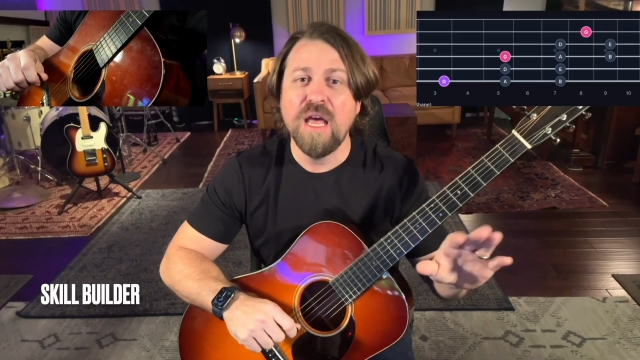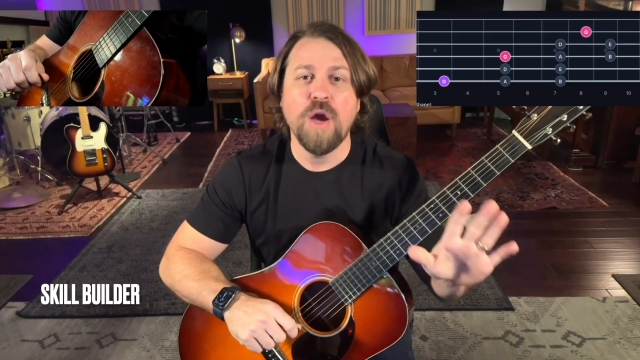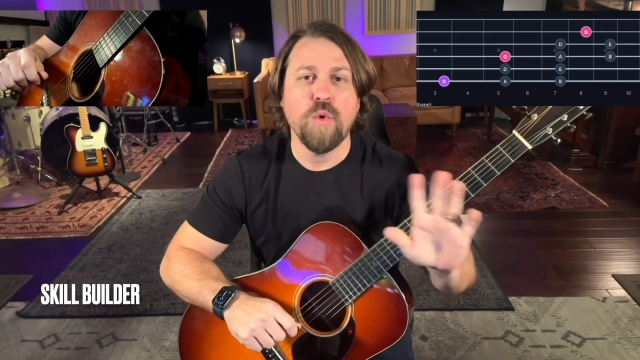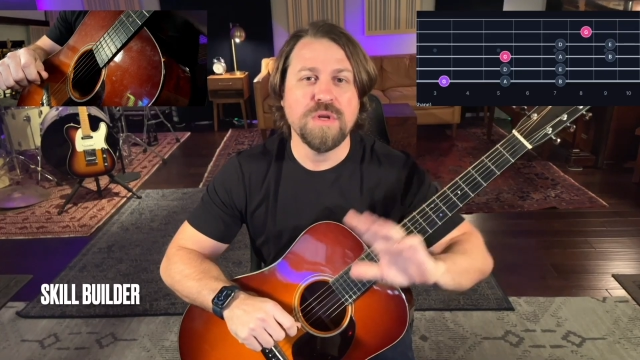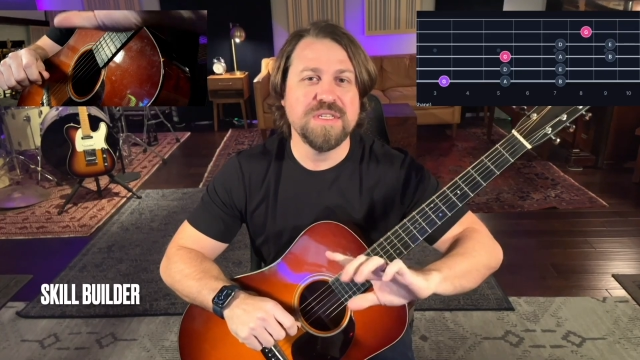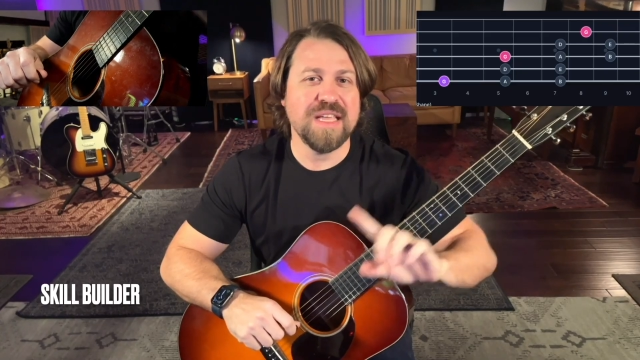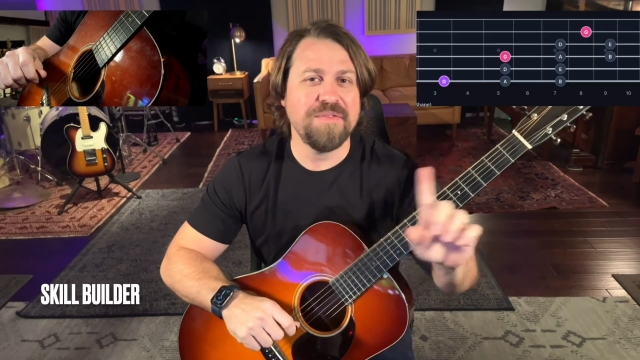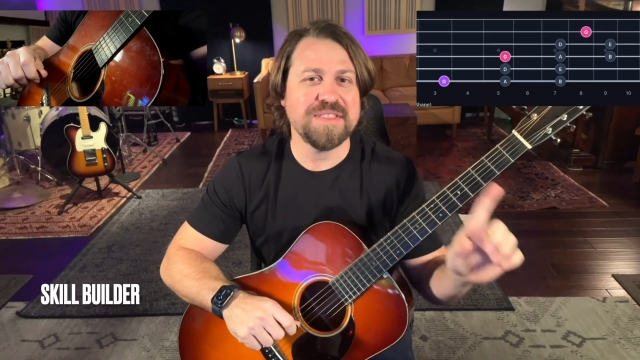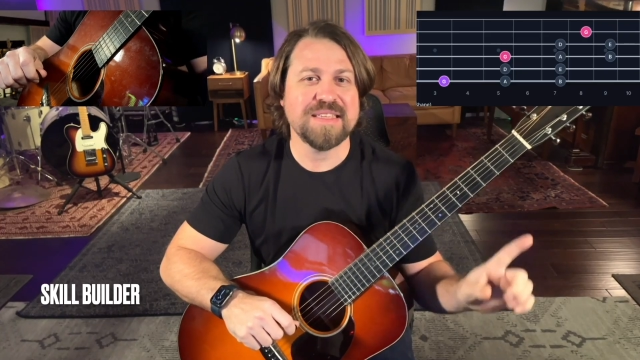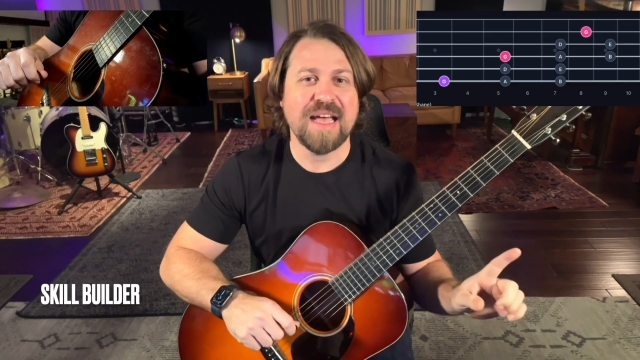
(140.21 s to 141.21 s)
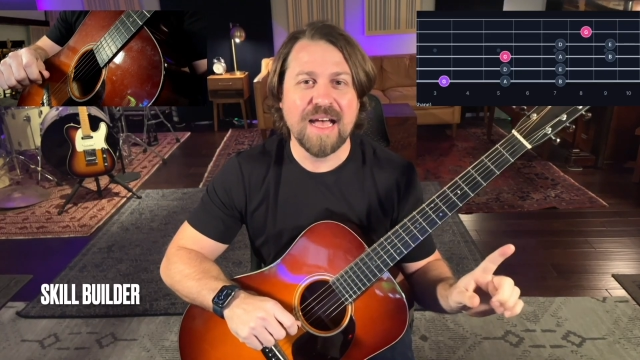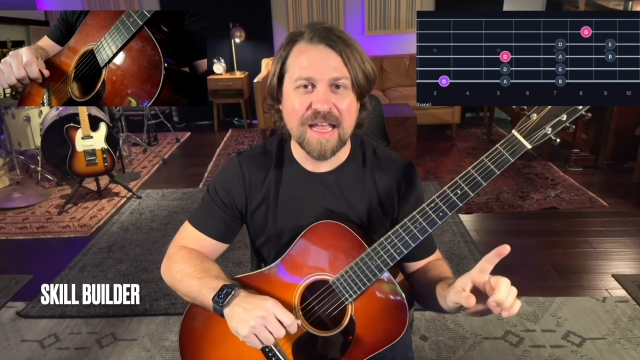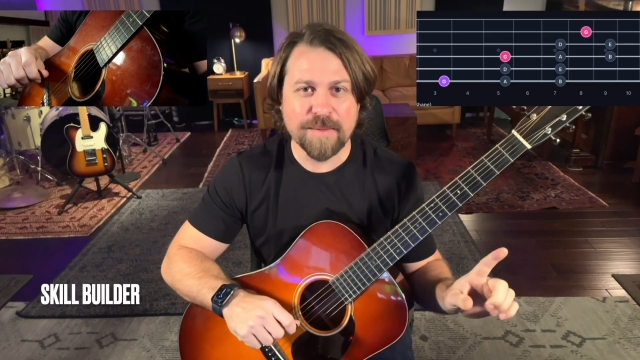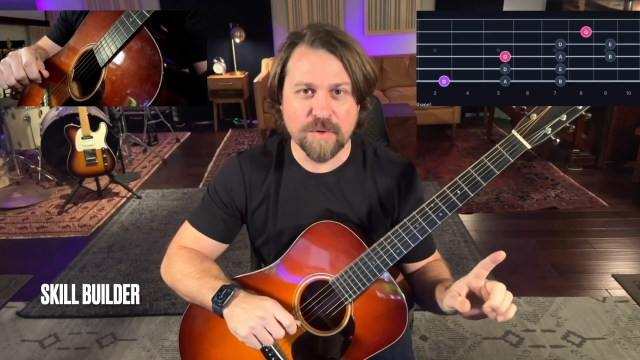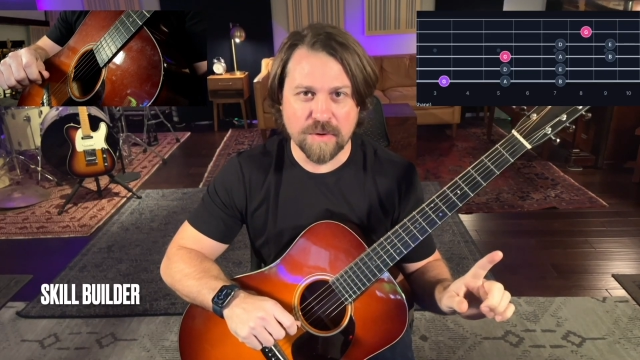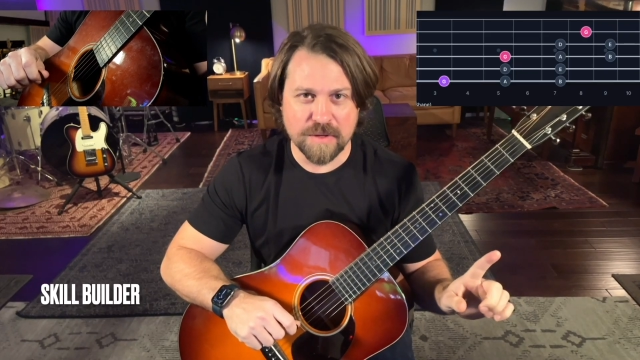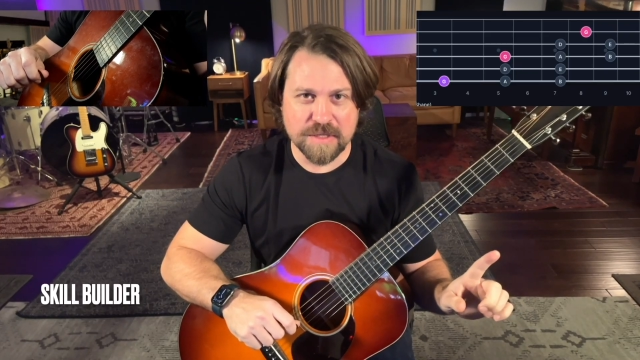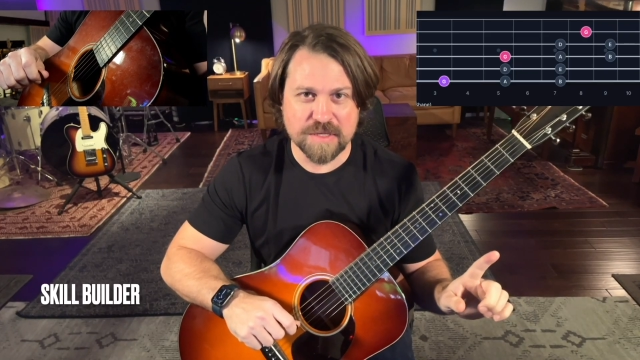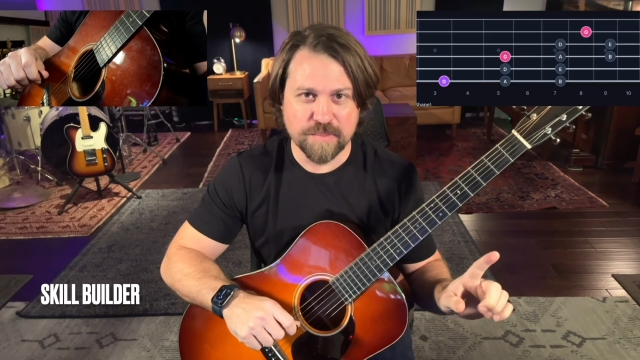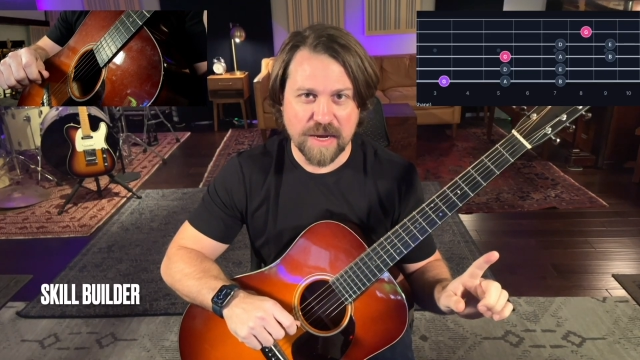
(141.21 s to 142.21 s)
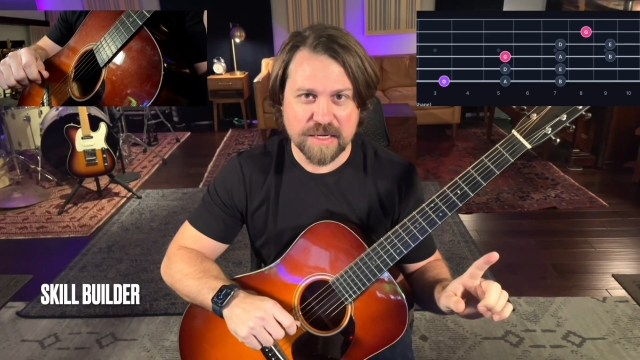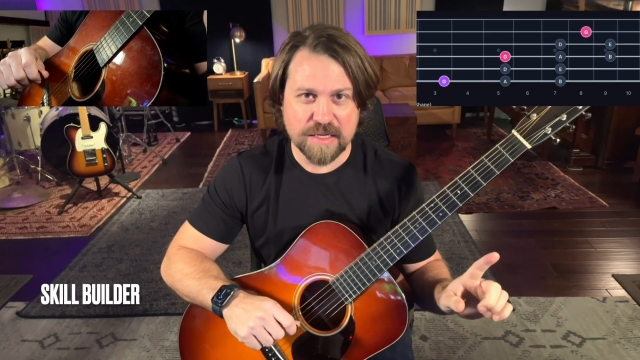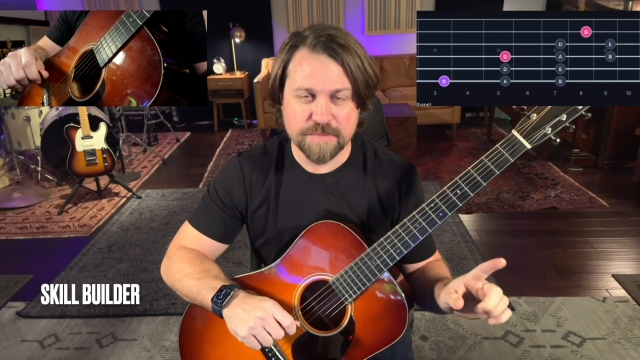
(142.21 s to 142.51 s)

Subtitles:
we just have a timer on this practice,